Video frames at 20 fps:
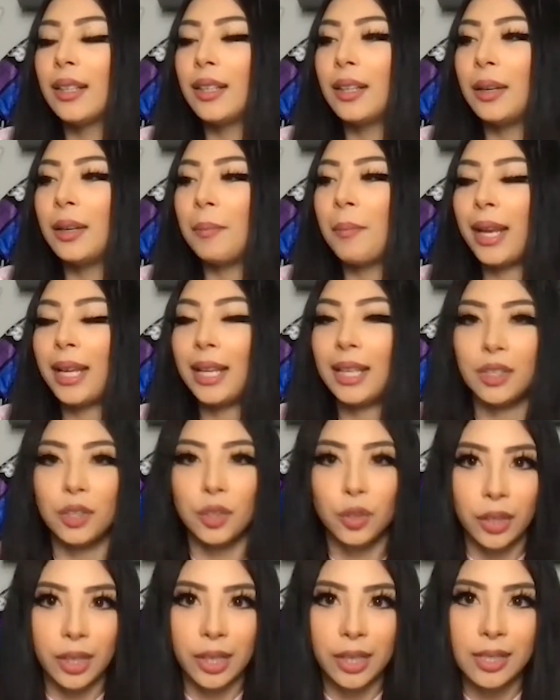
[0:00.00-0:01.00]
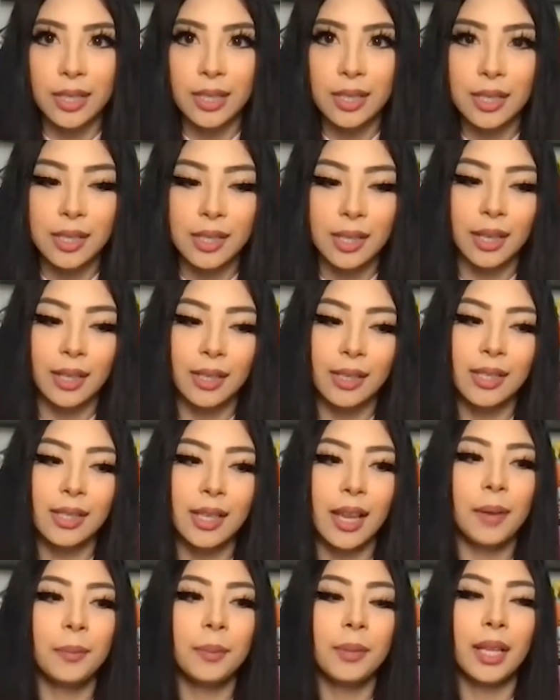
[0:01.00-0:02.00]
my interests,
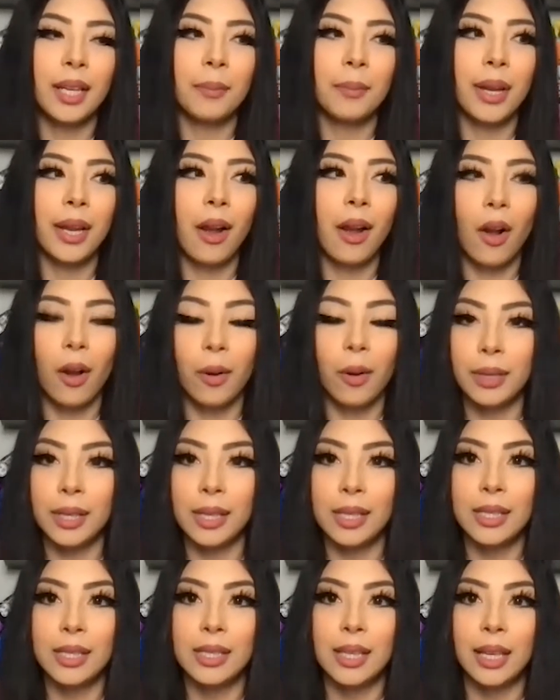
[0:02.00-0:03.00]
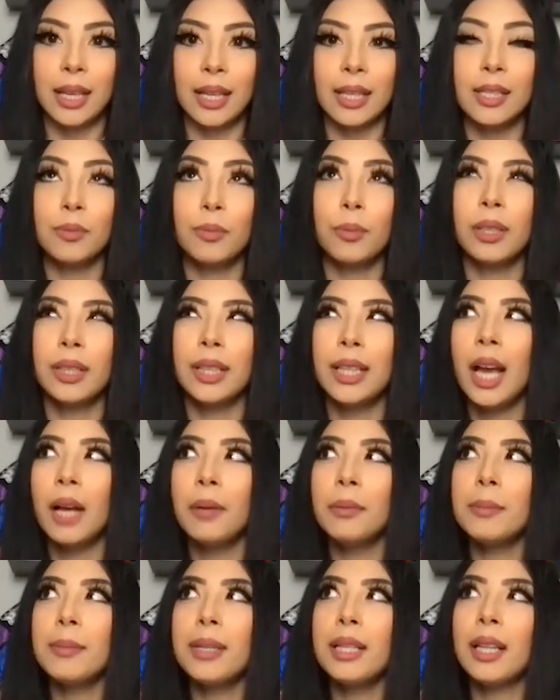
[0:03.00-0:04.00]
accept like my hobbies. Like it's really
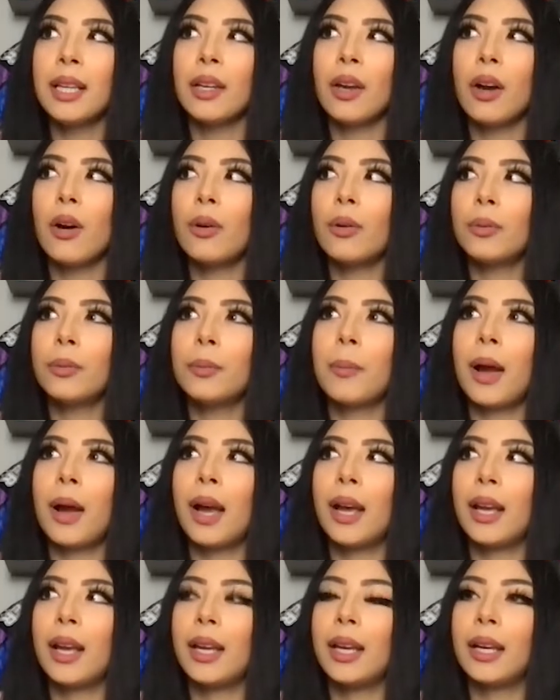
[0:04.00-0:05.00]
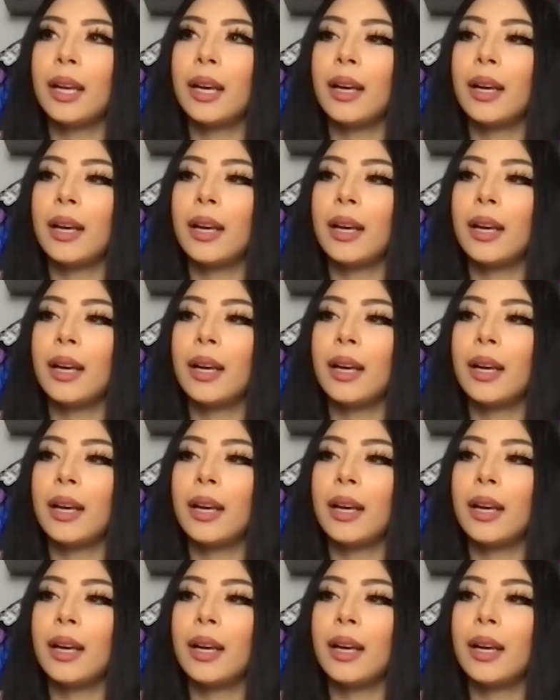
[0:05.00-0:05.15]
helped me like hone my